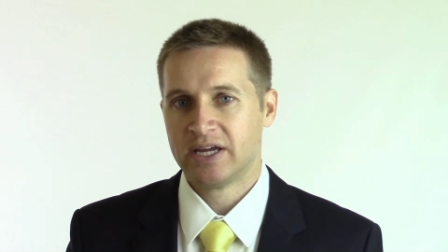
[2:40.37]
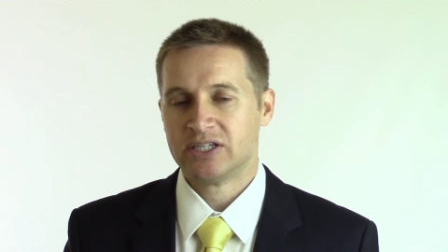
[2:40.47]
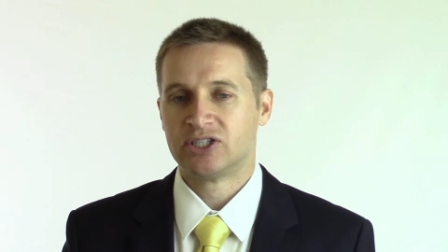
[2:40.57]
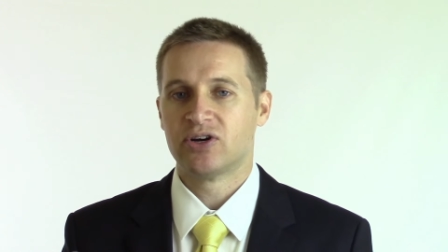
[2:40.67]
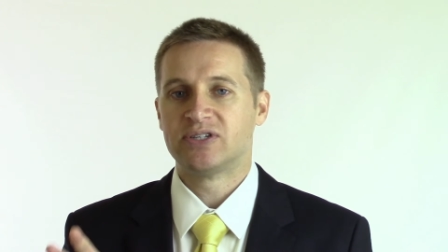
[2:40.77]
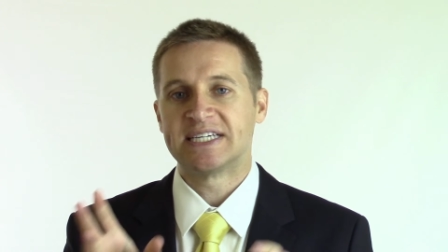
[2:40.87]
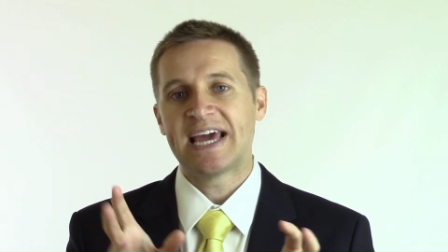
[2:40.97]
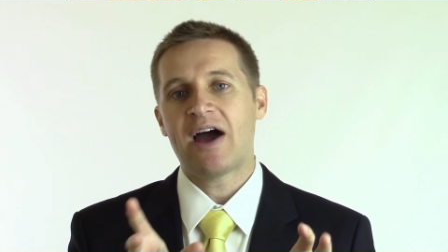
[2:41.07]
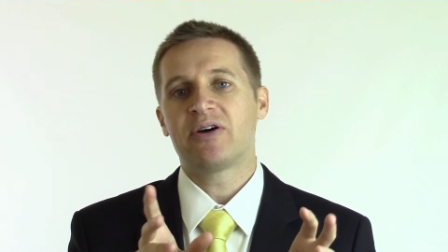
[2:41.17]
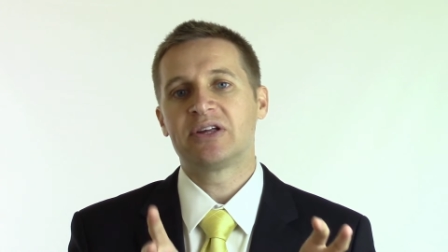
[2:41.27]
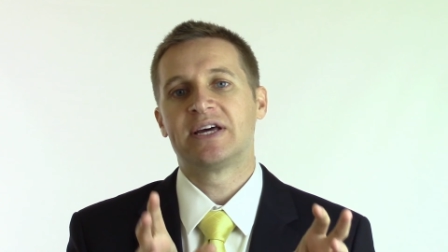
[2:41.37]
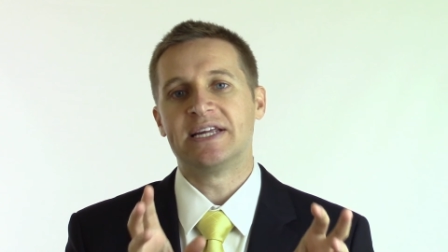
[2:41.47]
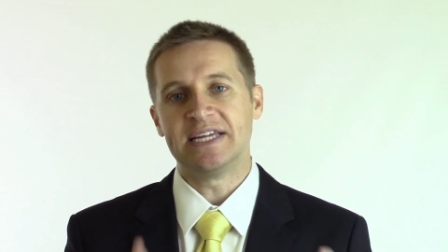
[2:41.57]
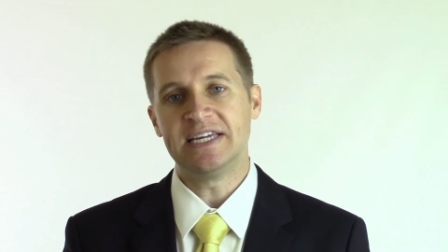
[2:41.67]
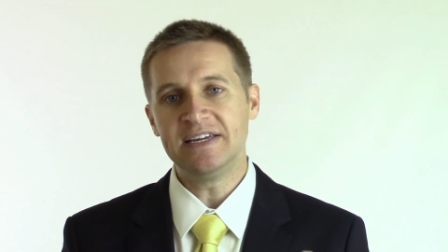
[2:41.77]
So to
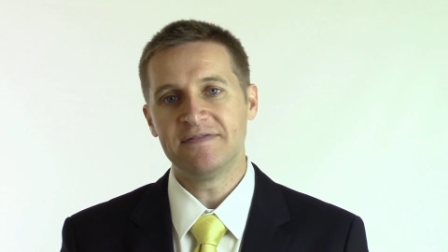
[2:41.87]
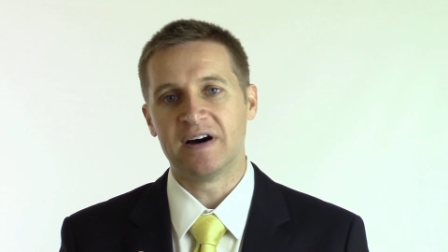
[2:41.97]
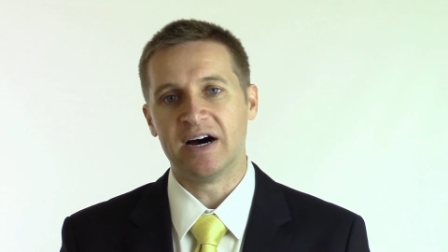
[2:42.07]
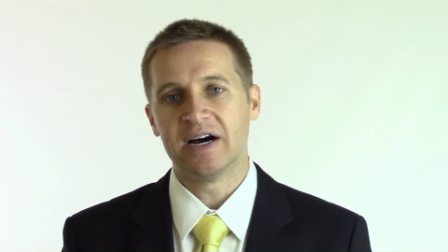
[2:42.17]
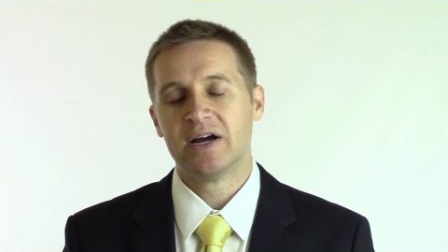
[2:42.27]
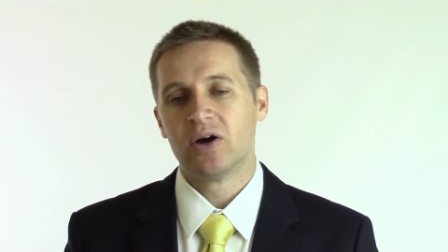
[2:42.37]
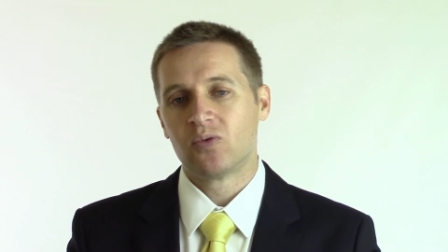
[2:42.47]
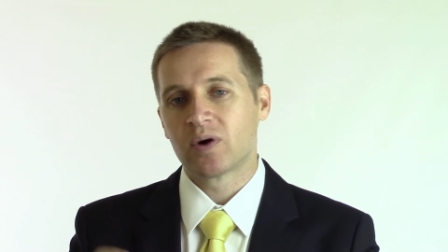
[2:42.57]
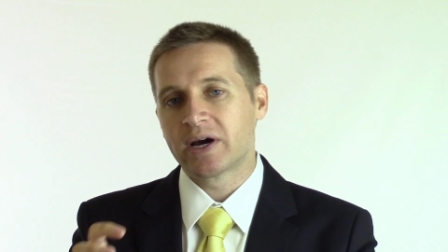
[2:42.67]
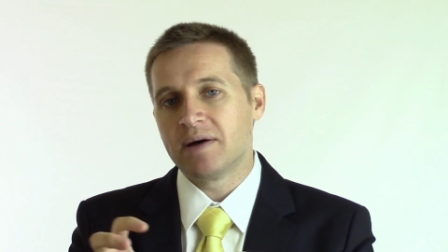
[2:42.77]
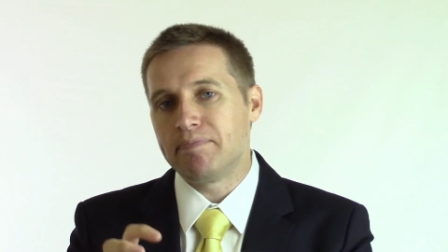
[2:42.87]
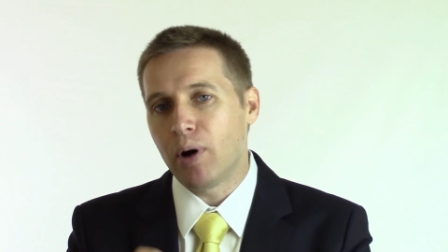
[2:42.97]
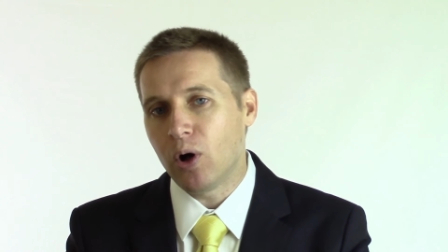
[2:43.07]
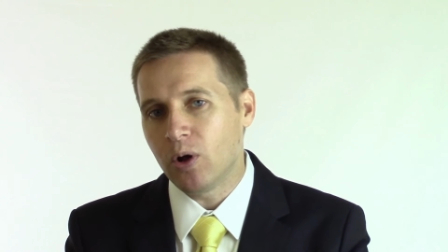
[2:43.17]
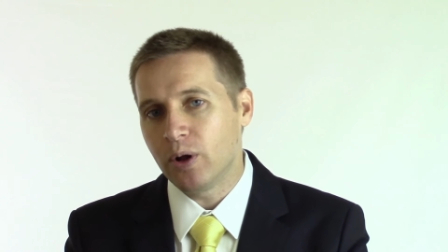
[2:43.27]
calculate E V A, we're going to
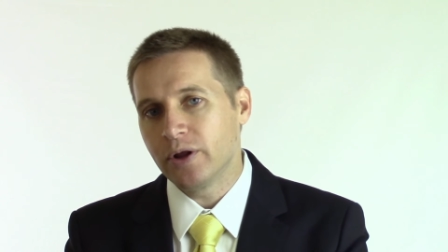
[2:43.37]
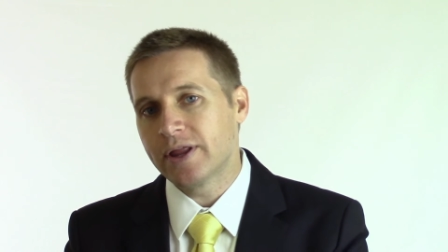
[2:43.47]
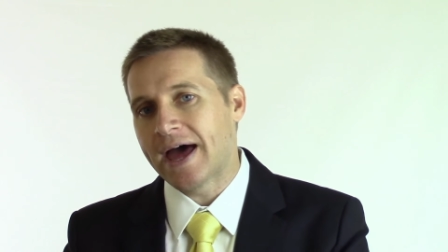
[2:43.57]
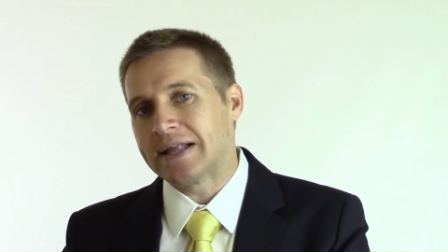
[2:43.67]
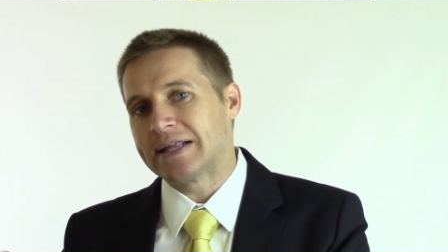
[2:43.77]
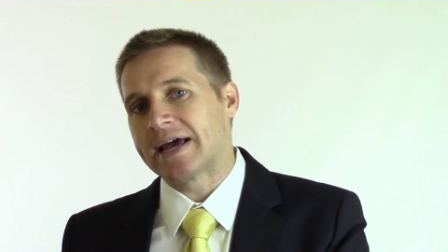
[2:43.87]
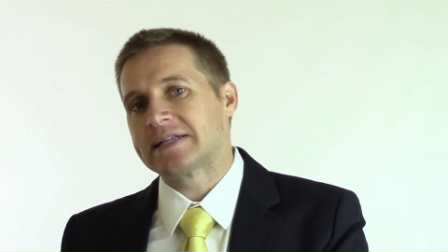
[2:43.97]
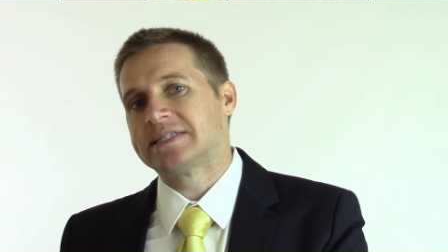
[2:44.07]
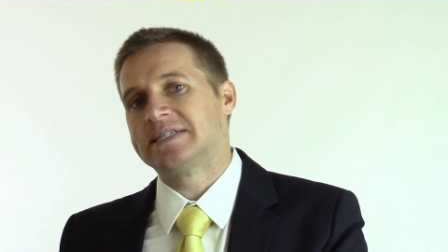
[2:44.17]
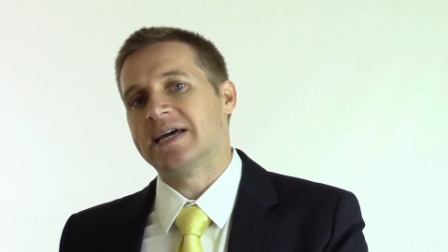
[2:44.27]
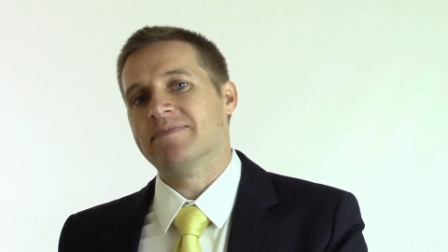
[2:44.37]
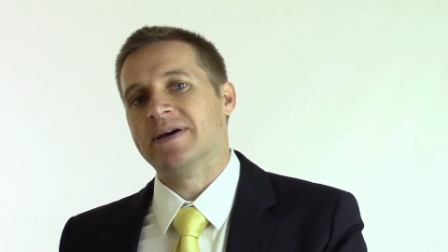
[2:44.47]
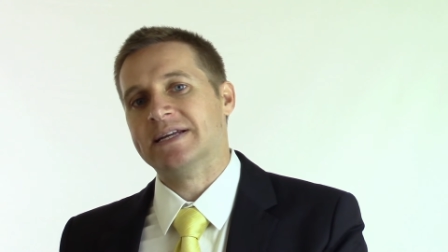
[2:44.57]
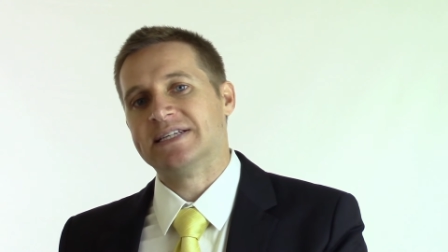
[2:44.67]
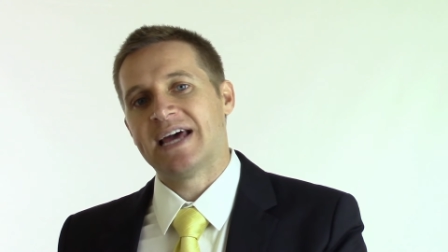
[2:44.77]
pull that land
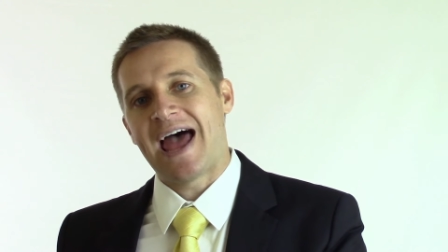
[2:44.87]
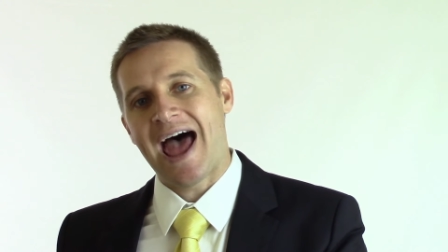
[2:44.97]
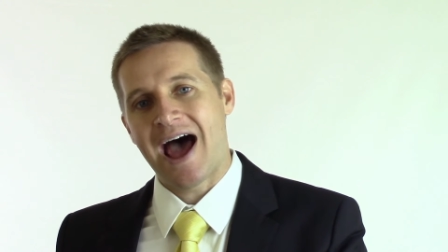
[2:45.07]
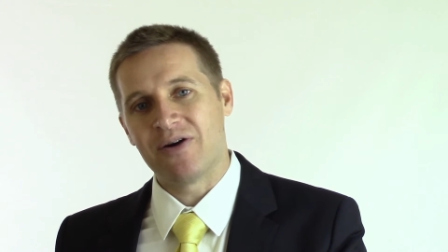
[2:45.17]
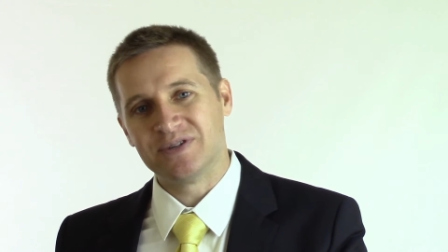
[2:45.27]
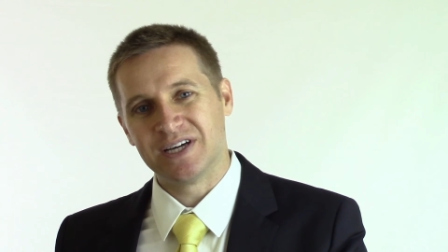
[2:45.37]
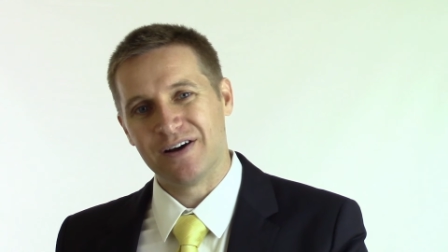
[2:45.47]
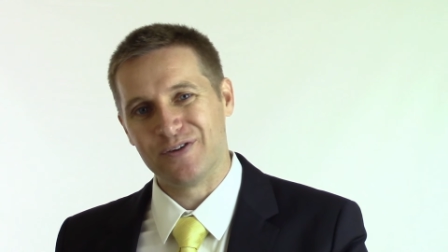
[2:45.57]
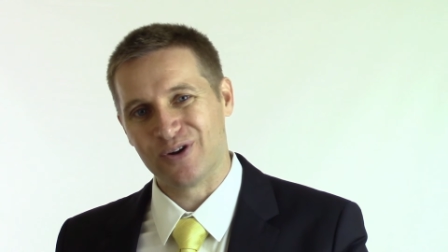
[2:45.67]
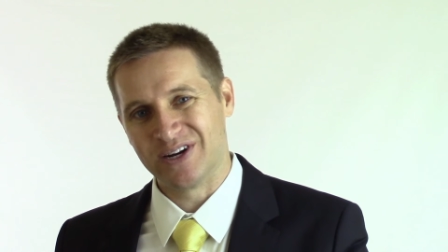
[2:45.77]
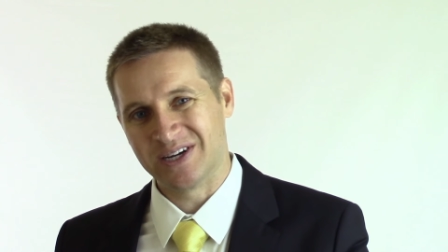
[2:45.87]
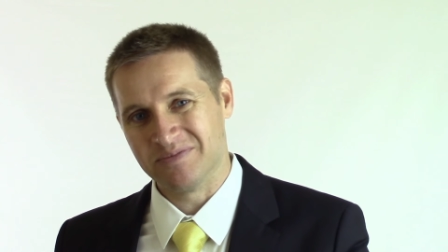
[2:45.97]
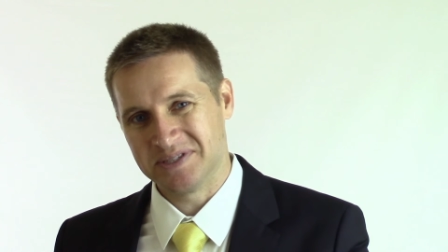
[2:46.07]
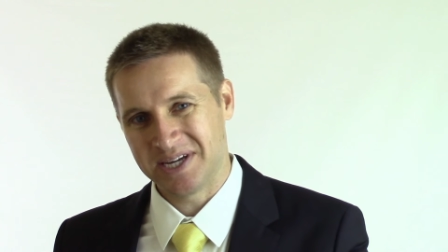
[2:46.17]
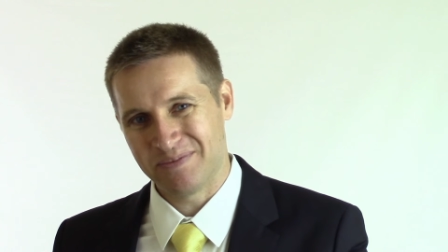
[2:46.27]
statement out of your
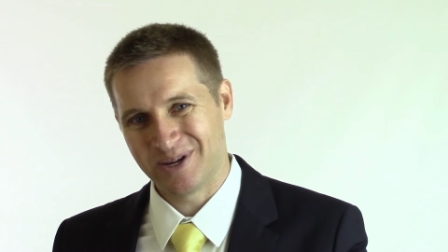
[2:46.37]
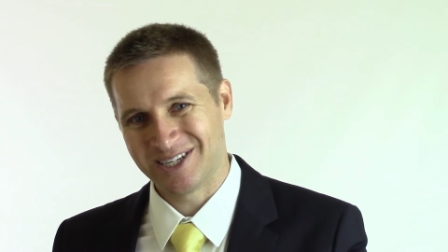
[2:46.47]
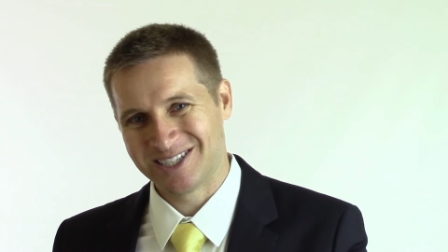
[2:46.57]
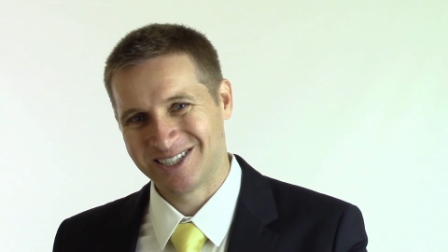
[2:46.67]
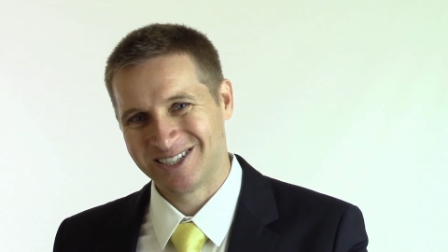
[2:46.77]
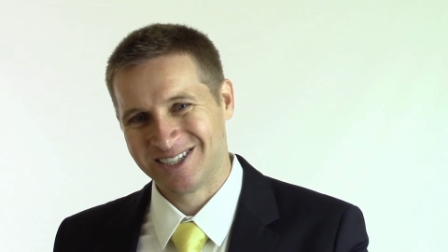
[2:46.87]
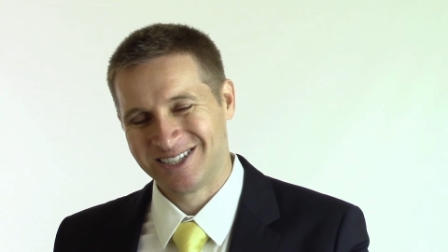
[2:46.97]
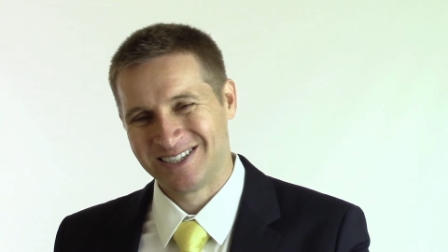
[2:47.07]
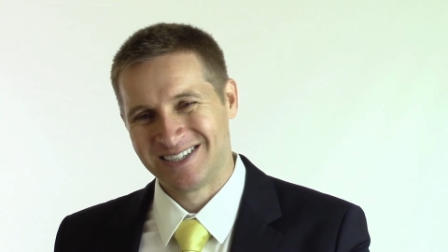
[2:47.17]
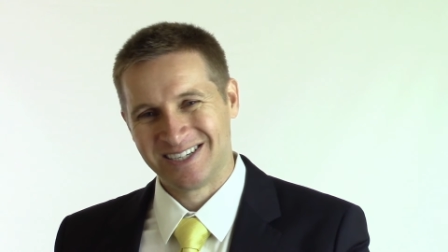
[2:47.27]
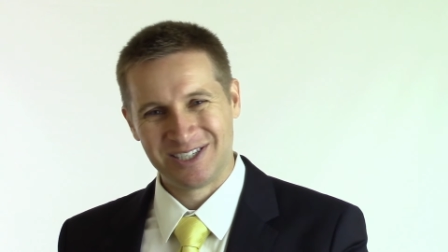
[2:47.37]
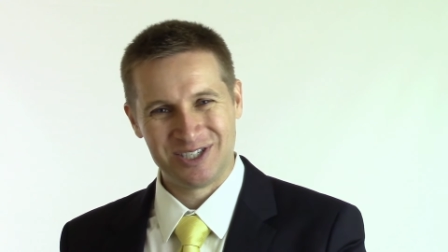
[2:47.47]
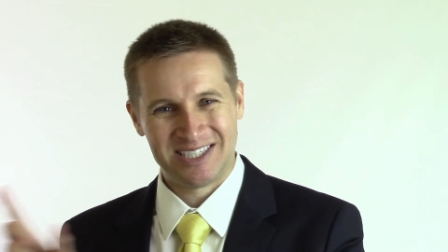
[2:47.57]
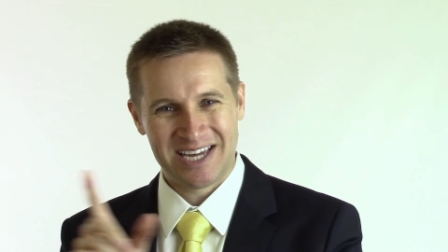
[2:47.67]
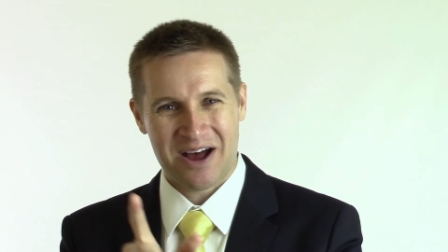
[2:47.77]
income statement. Do
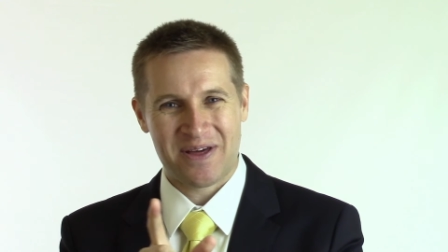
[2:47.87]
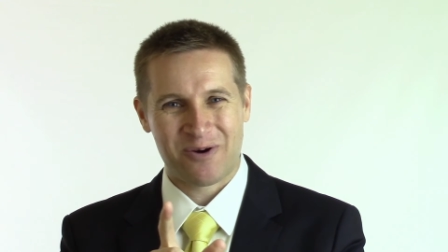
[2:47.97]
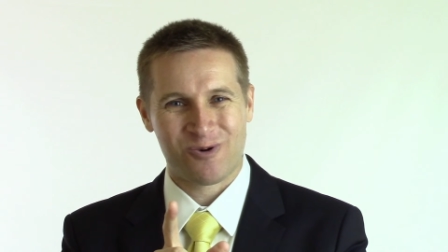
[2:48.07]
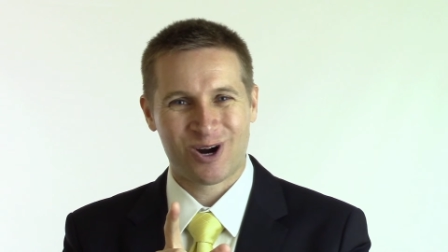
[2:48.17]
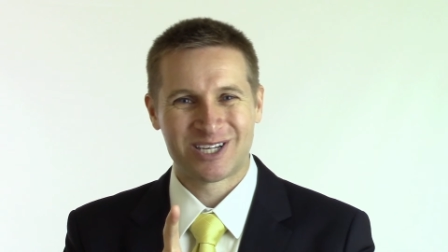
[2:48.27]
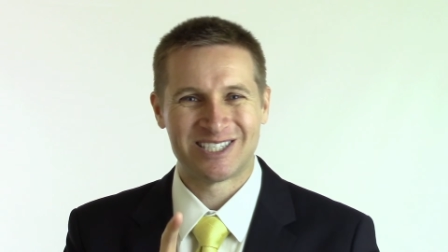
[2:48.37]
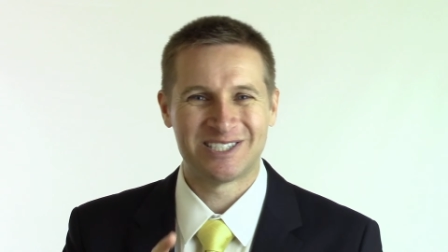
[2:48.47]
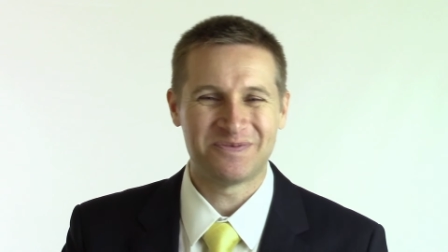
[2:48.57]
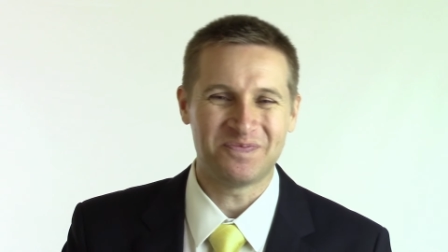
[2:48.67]
you see how that works?